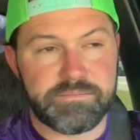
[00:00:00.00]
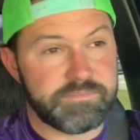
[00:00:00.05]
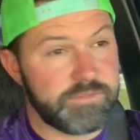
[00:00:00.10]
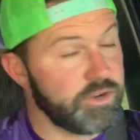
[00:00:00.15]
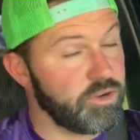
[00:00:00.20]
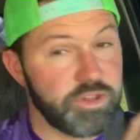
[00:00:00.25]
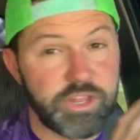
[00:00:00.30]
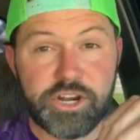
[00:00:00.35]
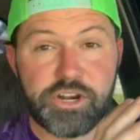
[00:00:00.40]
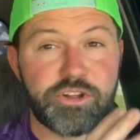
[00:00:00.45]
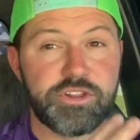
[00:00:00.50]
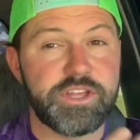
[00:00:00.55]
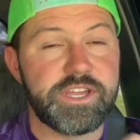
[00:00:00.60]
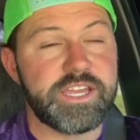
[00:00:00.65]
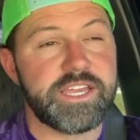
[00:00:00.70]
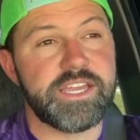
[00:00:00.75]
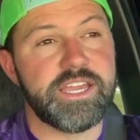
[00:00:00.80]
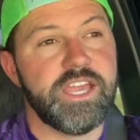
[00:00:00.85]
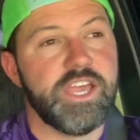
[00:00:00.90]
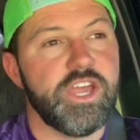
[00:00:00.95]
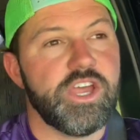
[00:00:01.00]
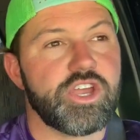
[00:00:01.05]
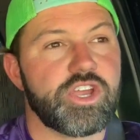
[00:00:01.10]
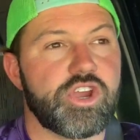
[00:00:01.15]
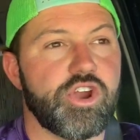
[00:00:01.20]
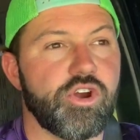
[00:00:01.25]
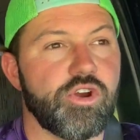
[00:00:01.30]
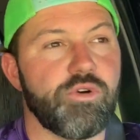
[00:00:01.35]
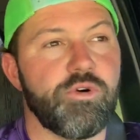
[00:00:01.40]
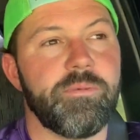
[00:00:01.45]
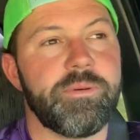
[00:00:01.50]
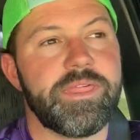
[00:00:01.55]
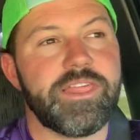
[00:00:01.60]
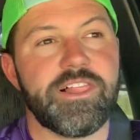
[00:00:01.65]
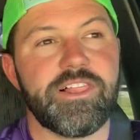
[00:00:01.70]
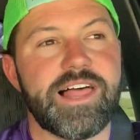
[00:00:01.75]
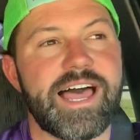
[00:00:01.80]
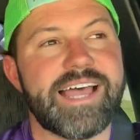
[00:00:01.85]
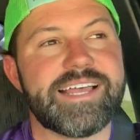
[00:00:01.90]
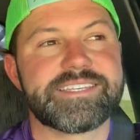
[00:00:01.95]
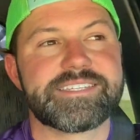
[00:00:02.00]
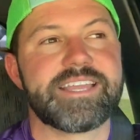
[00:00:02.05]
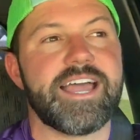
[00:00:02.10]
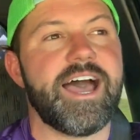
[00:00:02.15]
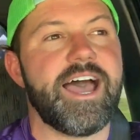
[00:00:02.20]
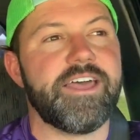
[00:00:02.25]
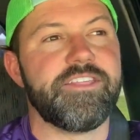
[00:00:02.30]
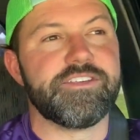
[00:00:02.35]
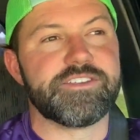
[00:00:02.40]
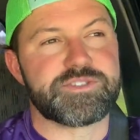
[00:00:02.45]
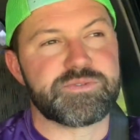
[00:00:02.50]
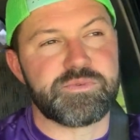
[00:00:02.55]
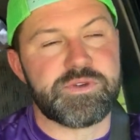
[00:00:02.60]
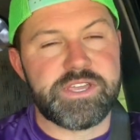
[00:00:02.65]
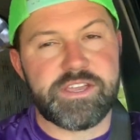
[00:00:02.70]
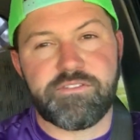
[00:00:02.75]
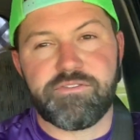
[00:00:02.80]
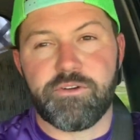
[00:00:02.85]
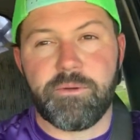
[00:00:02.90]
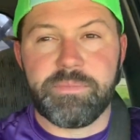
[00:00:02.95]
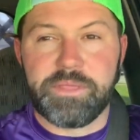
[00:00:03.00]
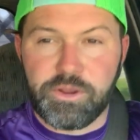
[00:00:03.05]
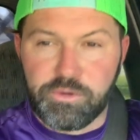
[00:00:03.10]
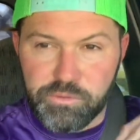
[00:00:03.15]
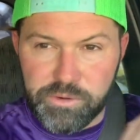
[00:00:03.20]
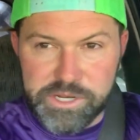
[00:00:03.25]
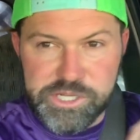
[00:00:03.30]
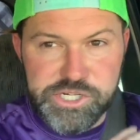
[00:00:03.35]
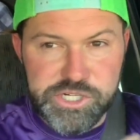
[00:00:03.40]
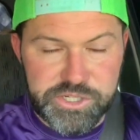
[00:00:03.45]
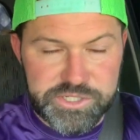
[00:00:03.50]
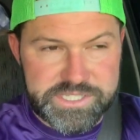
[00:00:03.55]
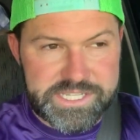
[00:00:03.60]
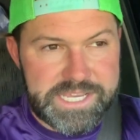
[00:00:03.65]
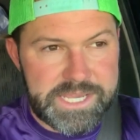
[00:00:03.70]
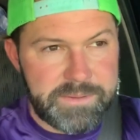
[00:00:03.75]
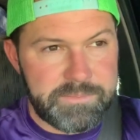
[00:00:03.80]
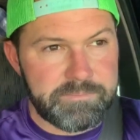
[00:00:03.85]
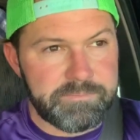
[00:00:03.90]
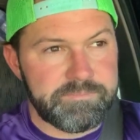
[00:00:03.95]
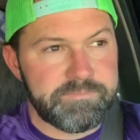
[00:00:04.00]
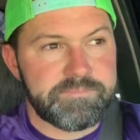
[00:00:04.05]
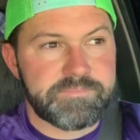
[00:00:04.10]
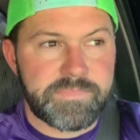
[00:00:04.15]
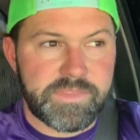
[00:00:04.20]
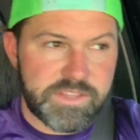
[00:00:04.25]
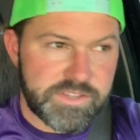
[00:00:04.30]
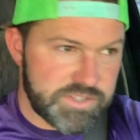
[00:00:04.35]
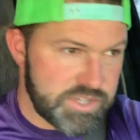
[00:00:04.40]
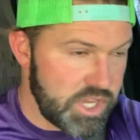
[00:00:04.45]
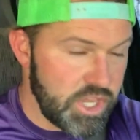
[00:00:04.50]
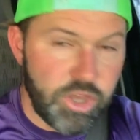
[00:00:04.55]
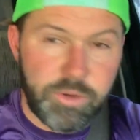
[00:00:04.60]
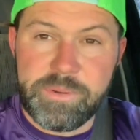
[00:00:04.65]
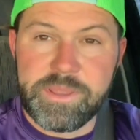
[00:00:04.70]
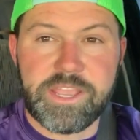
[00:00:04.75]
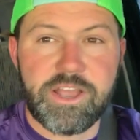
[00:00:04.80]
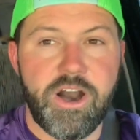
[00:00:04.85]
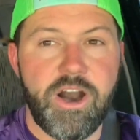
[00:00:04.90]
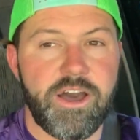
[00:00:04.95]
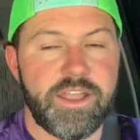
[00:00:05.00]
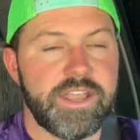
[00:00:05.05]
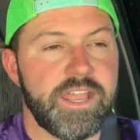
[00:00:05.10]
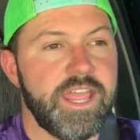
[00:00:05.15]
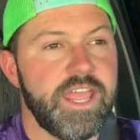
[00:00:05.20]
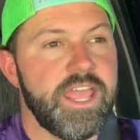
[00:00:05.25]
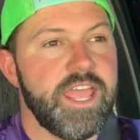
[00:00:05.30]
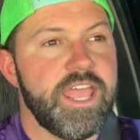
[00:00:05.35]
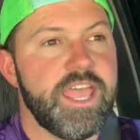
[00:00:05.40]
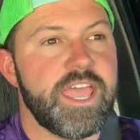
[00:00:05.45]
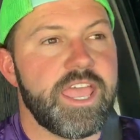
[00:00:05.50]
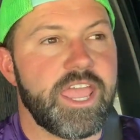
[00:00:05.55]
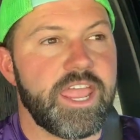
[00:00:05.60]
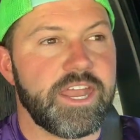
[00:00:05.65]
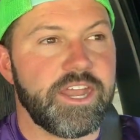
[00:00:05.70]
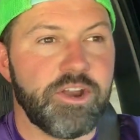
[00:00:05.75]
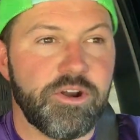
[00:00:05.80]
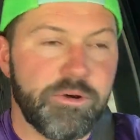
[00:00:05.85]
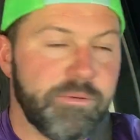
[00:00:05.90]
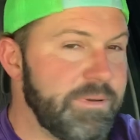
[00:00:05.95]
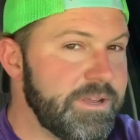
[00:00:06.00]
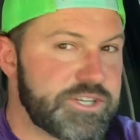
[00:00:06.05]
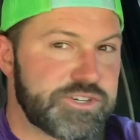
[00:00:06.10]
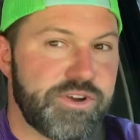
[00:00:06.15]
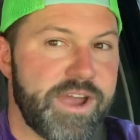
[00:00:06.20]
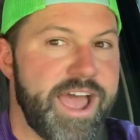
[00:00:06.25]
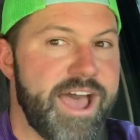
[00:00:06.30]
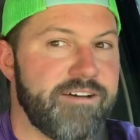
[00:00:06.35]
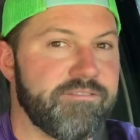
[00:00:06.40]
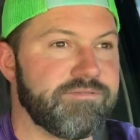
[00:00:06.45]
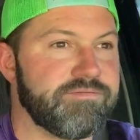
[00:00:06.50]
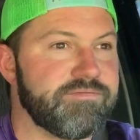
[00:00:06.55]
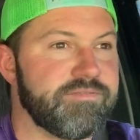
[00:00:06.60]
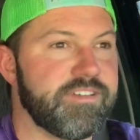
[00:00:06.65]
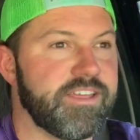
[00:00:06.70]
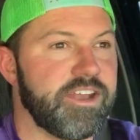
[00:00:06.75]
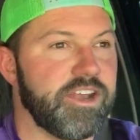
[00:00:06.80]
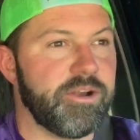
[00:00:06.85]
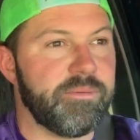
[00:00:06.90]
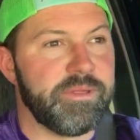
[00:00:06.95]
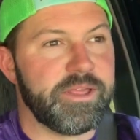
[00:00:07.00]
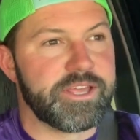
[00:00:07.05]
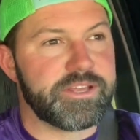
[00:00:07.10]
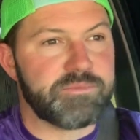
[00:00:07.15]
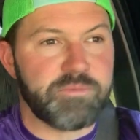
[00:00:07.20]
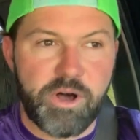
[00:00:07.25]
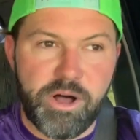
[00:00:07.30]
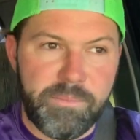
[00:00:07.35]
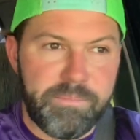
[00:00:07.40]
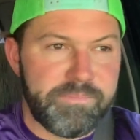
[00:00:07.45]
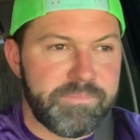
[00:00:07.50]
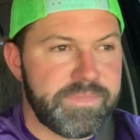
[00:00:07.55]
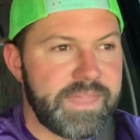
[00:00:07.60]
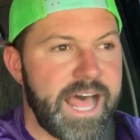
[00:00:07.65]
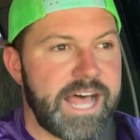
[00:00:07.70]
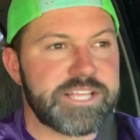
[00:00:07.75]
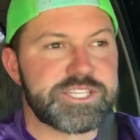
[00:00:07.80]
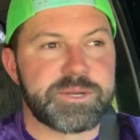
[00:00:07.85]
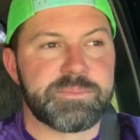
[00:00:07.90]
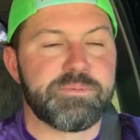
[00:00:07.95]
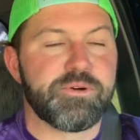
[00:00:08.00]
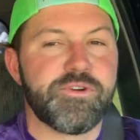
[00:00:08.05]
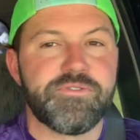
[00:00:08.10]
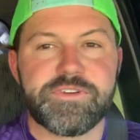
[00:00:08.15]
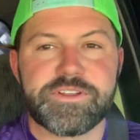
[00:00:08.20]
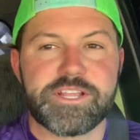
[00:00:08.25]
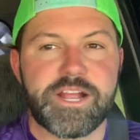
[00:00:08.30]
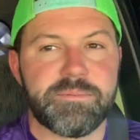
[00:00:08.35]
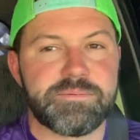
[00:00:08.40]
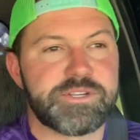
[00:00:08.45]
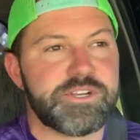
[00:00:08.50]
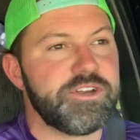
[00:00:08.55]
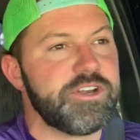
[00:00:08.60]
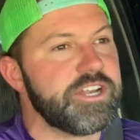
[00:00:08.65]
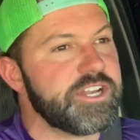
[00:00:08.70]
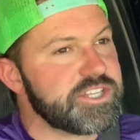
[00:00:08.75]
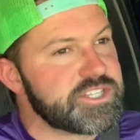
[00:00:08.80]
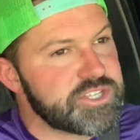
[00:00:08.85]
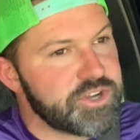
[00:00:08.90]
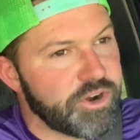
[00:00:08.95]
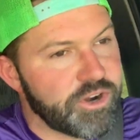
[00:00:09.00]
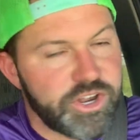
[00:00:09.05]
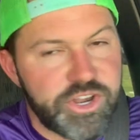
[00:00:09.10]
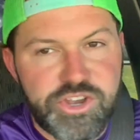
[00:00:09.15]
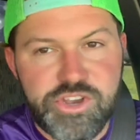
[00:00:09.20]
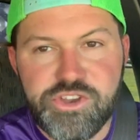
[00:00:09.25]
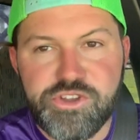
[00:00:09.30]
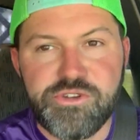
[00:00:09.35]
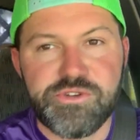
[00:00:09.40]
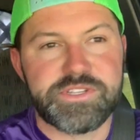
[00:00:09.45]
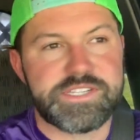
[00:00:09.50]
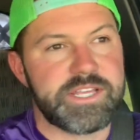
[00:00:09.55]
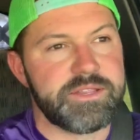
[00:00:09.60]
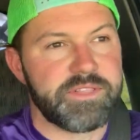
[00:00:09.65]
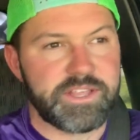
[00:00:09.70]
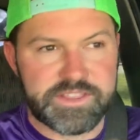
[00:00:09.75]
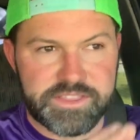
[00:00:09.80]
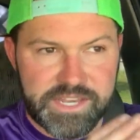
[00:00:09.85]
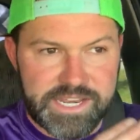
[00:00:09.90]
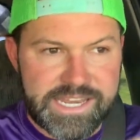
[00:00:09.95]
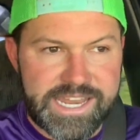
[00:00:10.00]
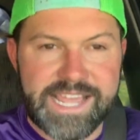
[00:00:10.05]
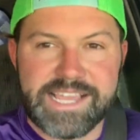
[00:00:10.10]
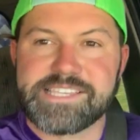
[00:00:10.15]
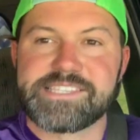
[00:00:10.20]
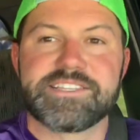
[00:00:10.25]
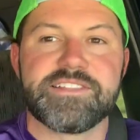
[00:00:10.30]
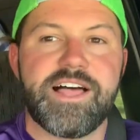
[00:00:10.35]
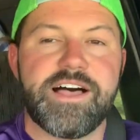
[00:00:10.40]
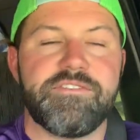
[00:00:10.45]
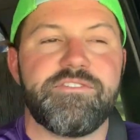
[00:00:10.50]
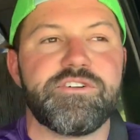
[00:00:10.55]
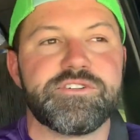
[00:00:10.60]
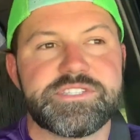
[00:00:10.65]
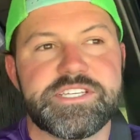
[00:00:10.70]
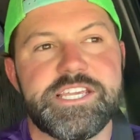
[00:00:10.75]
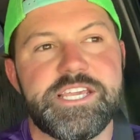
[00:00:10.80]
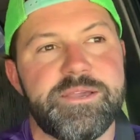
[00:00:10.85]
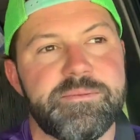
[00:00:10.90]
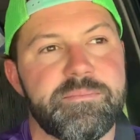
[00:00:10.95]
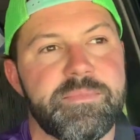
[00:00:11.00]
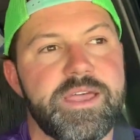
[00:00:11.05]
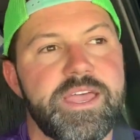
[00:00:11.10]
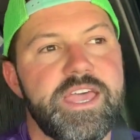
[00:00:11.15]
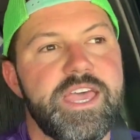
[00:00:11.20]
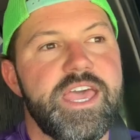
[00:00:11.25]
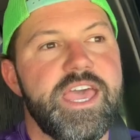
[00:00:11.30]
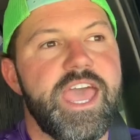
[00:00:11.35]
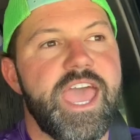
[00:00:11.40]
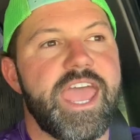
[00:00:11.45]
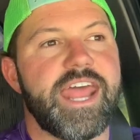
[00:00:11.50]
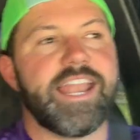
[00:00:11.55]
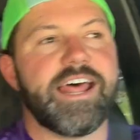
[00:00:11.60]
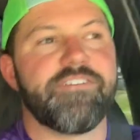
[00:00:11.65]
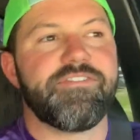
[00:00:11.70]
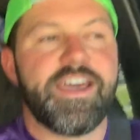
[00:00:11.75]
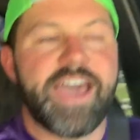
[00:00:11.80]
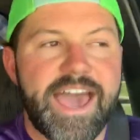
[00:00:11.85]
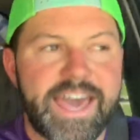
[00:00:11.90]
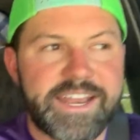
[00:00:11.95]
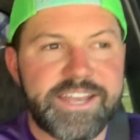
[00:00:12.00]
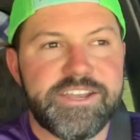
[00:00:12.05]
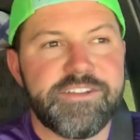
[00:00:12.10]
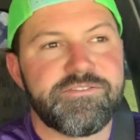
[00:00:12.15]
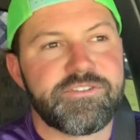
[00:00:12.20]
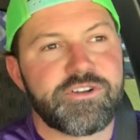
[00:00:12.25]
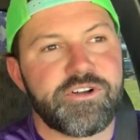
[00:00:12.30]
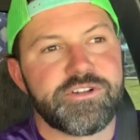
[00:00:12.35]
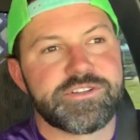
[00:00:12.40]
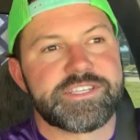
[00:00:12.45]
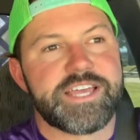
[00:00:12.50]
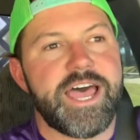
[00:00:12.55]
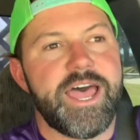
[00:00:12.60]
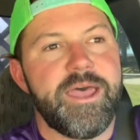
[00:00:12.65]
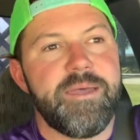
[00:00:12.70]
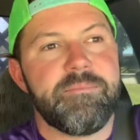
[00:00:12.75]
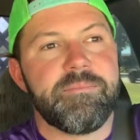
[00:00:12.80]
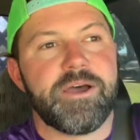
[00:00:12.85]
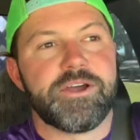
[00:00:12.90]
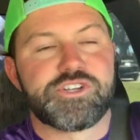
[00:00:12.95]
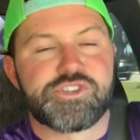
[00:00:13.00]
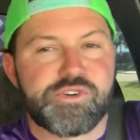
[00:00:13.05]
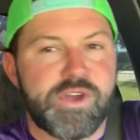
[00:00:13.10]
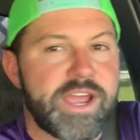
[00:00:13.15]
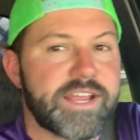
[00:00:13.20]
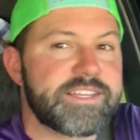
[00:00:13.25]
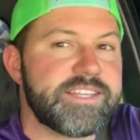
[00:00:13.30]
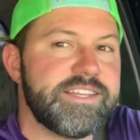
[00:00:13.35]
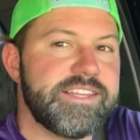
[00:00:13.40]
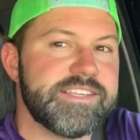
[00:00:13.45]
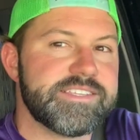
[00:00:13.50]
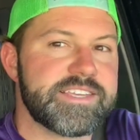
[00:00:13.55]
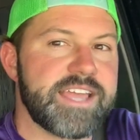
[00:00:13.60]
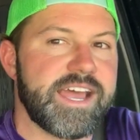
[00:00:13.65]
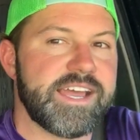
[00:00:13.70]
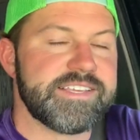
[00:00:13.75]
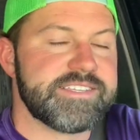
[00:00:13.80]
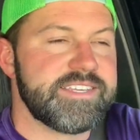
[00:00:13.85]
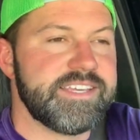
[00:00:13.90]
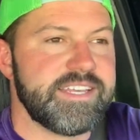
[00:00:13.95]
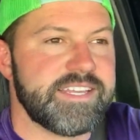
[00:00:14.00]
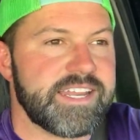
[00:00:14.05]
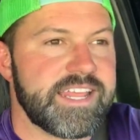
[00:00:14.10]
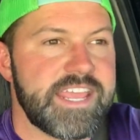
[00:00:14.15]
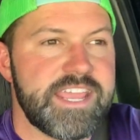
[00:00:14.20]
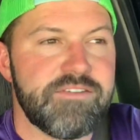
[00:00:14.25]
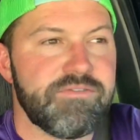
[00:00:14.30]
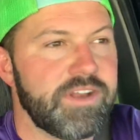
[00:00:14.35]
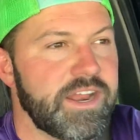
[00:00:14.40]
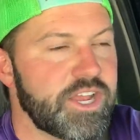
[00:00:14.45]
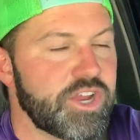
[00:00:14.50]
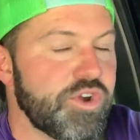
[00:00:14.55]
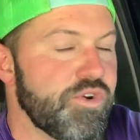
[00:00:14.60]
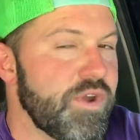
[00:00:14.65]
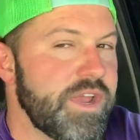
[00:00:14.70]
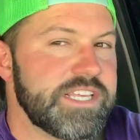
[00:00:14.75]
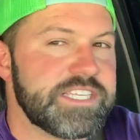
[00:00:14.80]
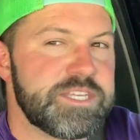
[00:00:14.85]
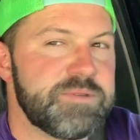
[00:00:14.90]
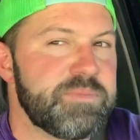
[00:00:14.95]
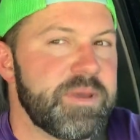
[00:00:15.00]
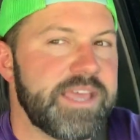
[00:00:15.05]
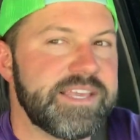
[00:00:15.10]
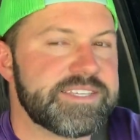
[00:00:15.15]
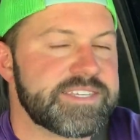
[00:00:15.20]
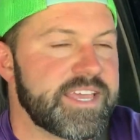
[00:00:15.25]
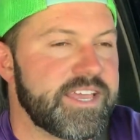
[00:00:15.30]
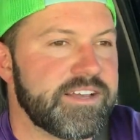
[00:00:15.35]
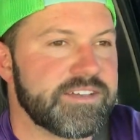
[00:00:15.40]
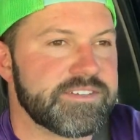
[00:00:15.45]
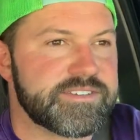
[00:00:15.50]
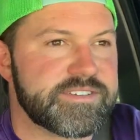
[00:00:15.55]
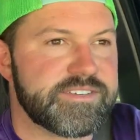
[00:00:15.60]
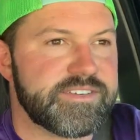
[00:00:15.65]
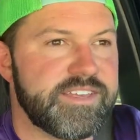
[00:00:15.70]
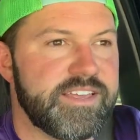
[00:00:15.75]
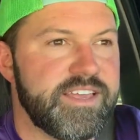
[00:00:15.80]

They're literally, Kurt will be the last guy this week from the original team. So he'll be gone and it'll be Trav and it'll be like, well, now's a perfect opportunity to start a new team, like the next level team and I've had a difficult time attracting these guys in, even at crazy pay scales.